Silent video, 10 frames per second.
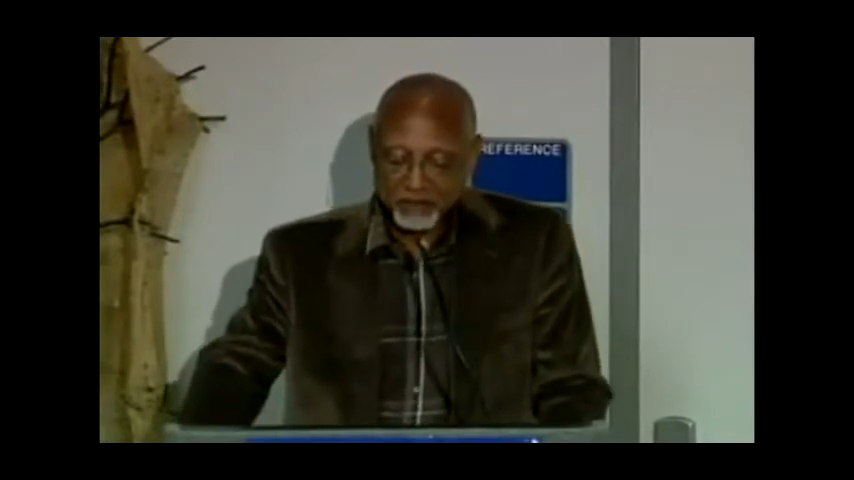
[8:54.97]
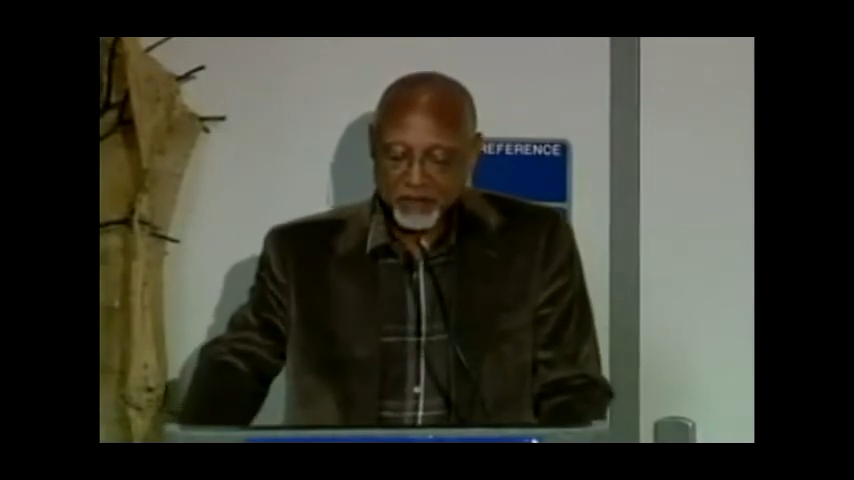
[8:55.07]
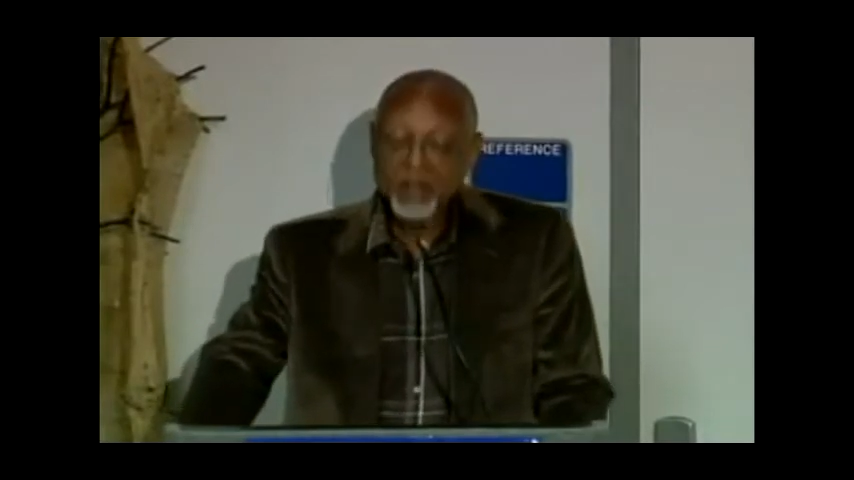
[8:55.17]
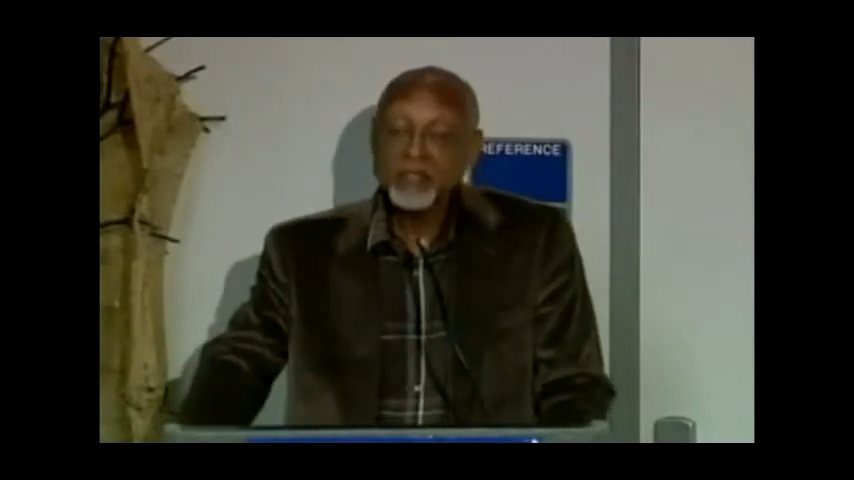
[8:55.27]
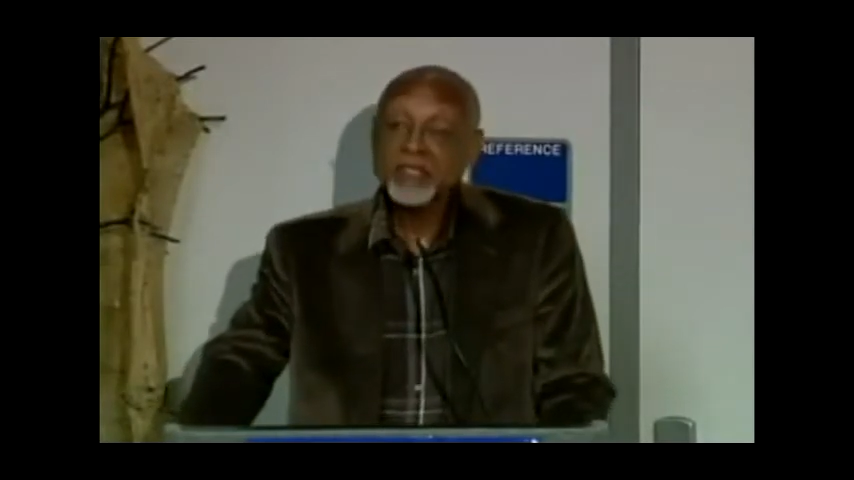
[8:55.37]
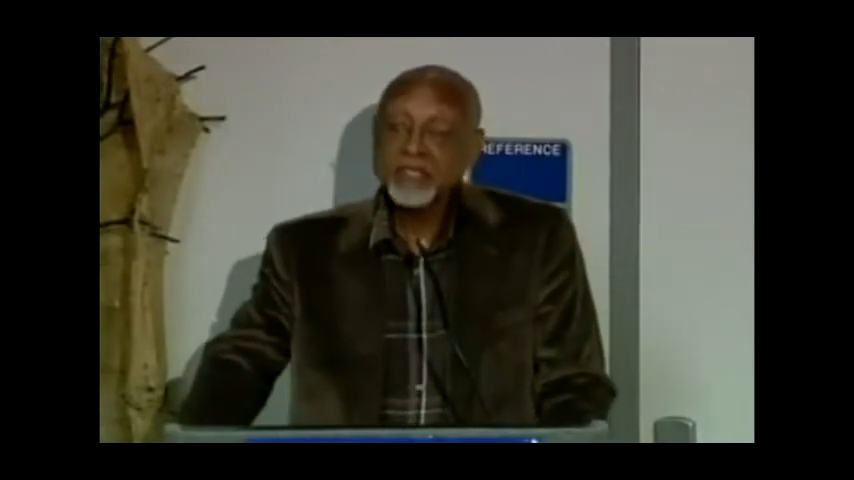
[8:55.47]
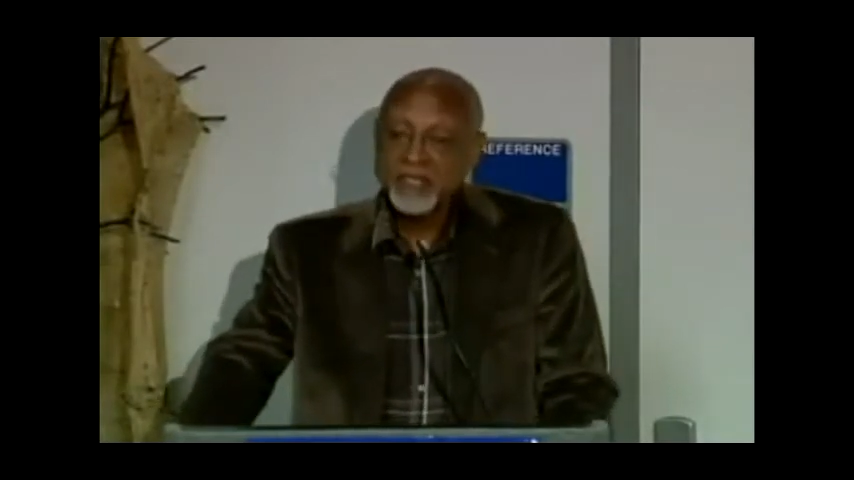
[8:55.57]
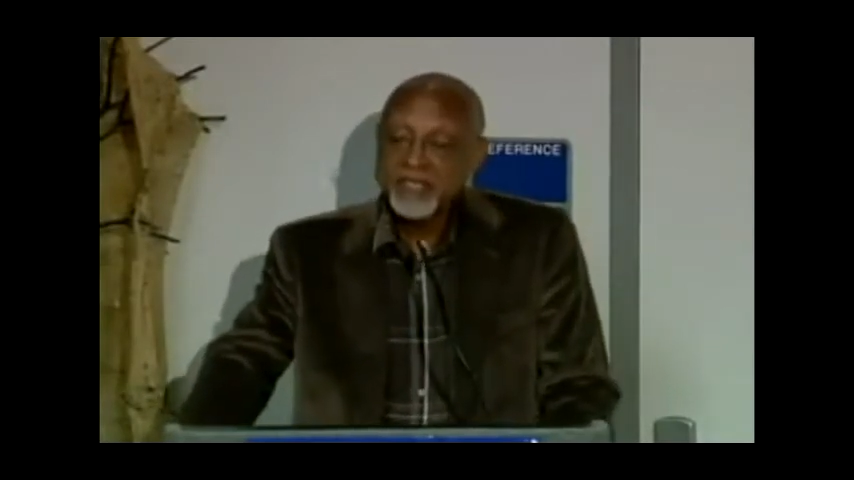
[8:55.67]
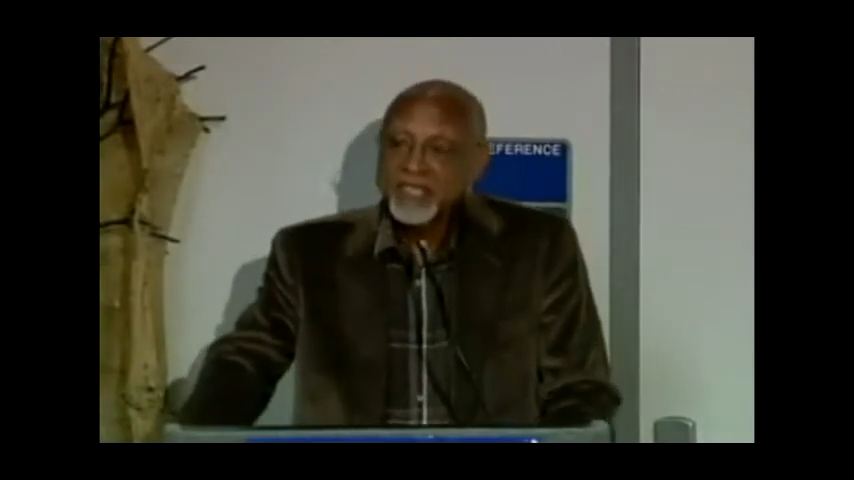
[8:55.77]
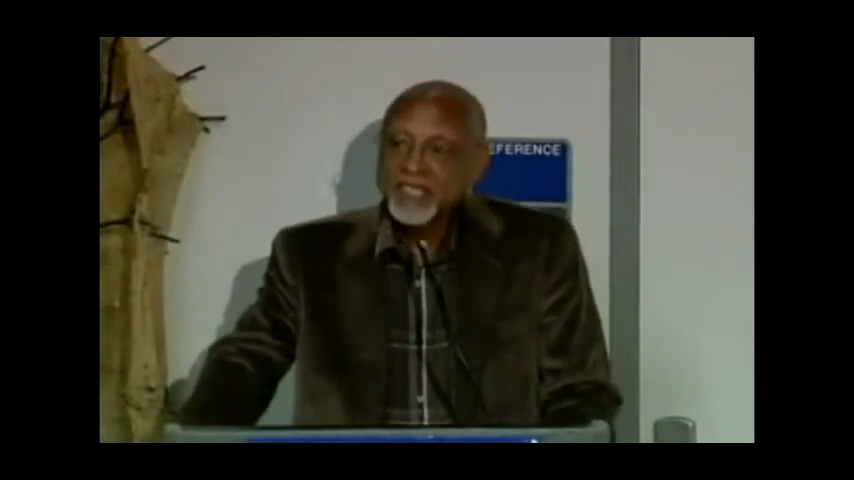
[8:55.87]
for
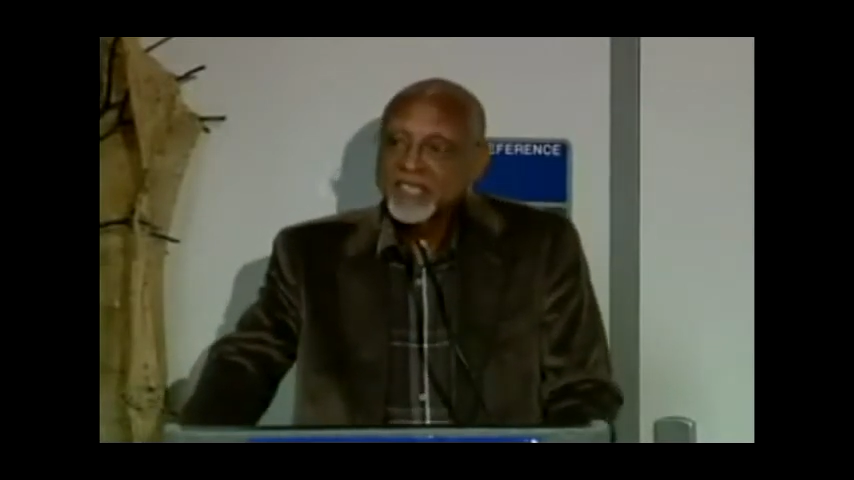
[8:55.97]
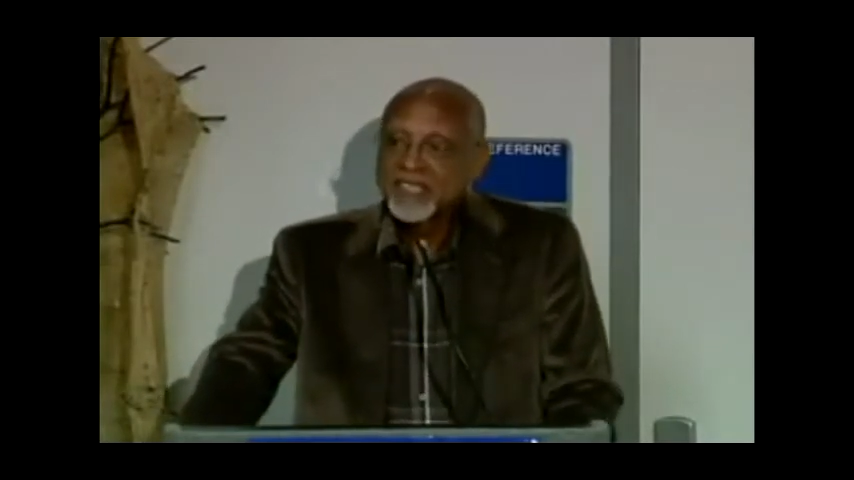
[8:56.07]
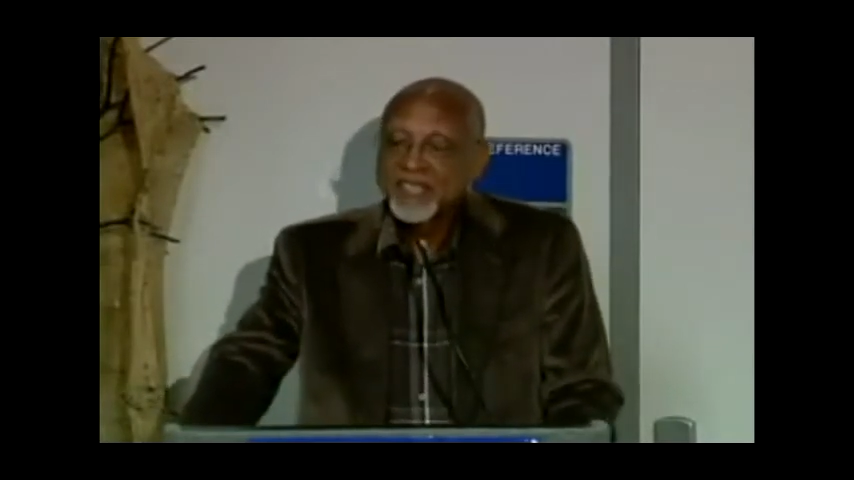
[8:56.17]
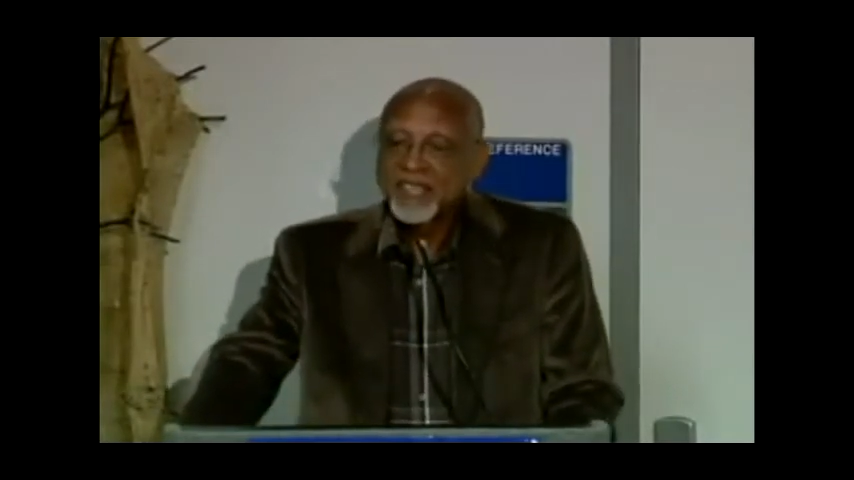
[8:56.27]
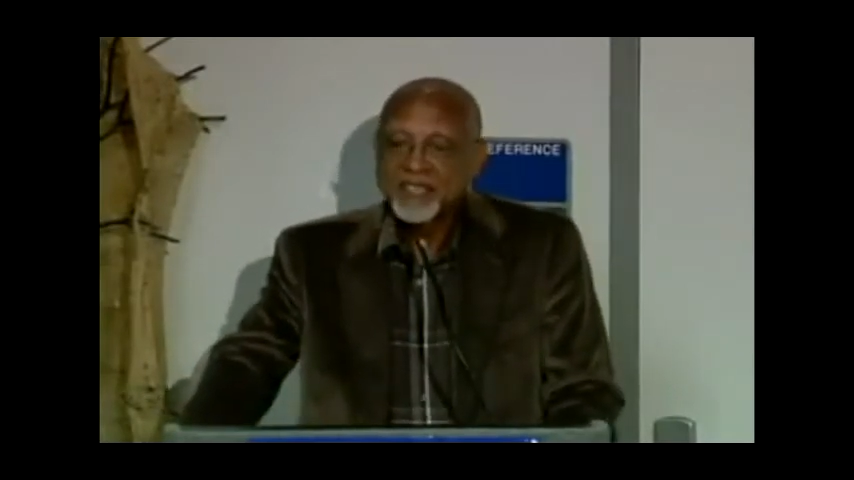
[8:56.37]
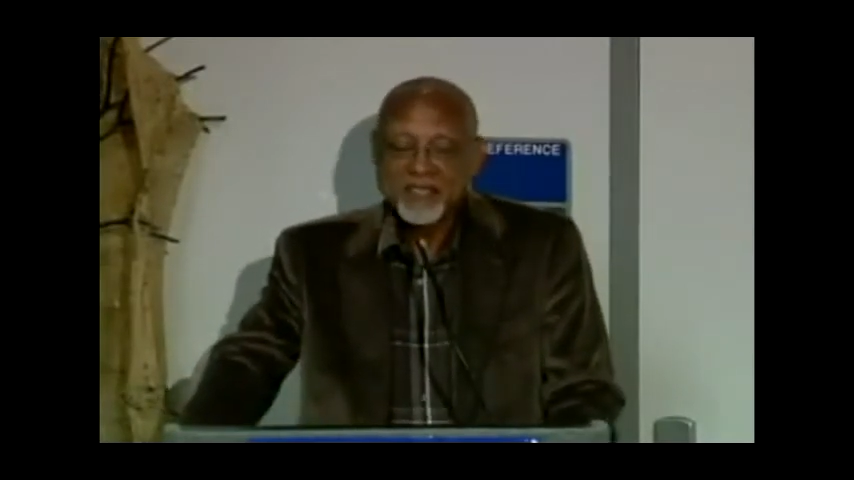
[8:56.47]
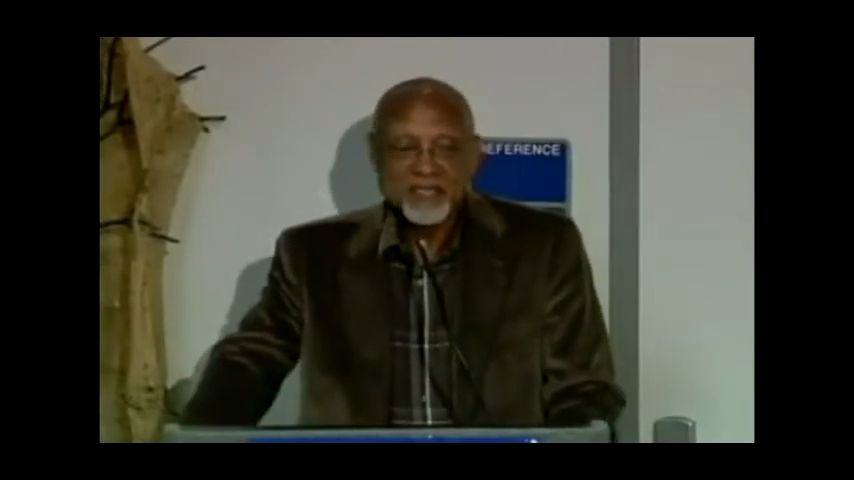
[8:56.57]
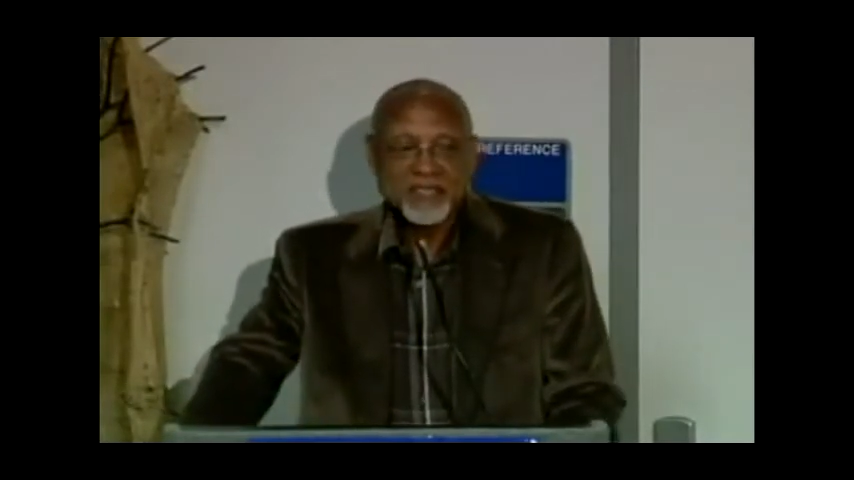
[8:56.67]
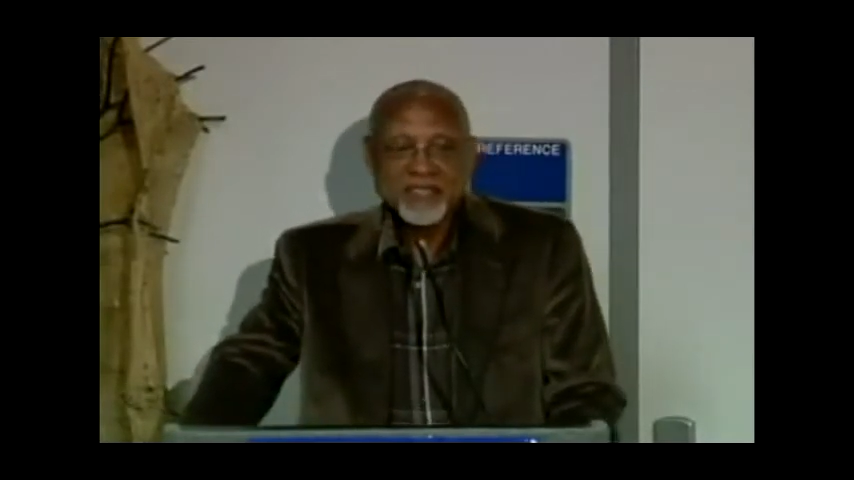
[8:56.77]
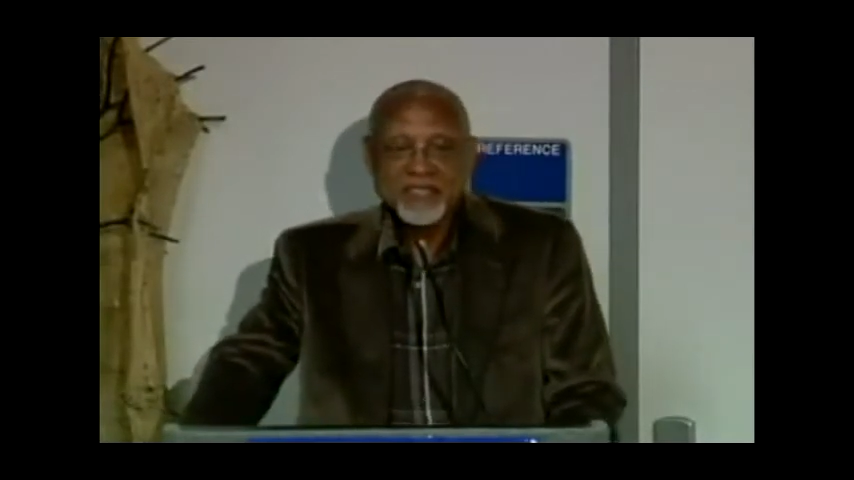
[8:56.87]
us
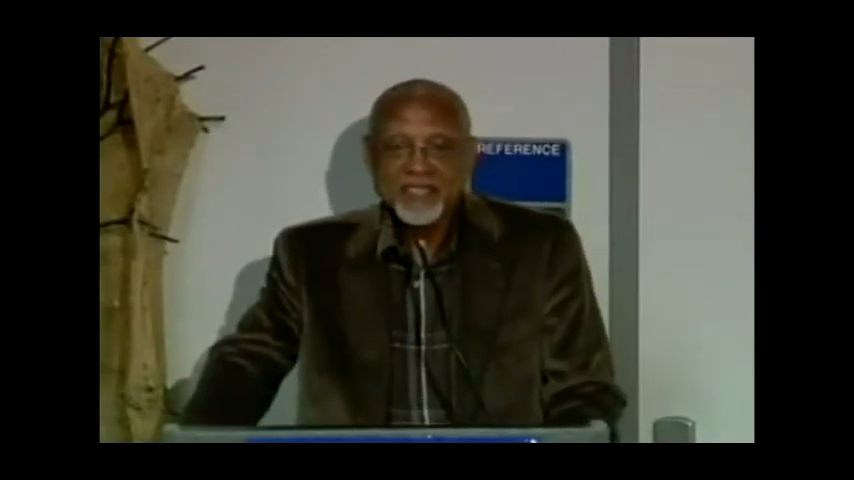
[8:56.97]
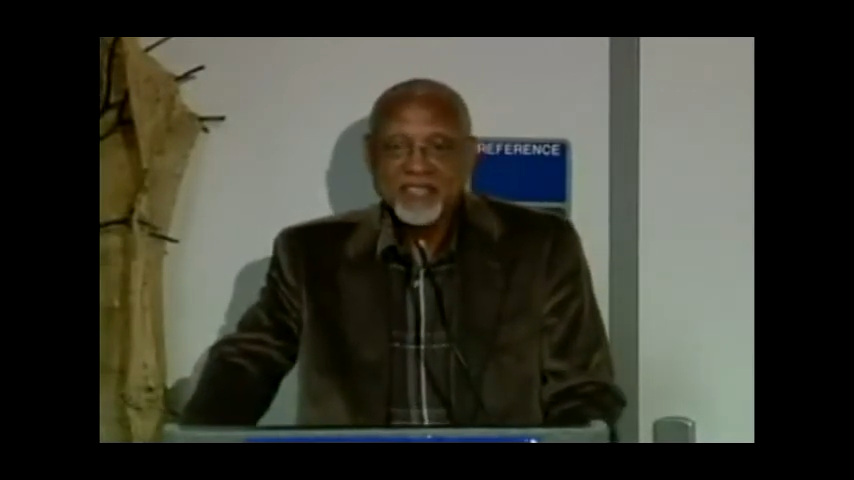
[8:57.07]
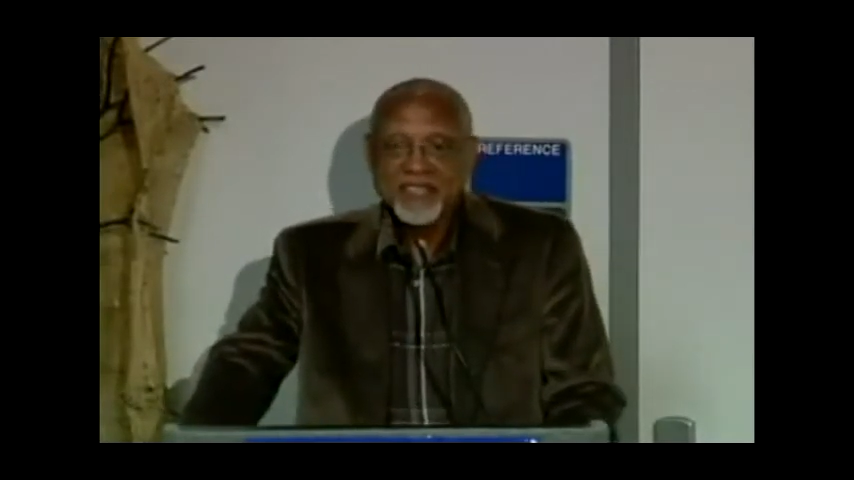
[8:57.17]
is,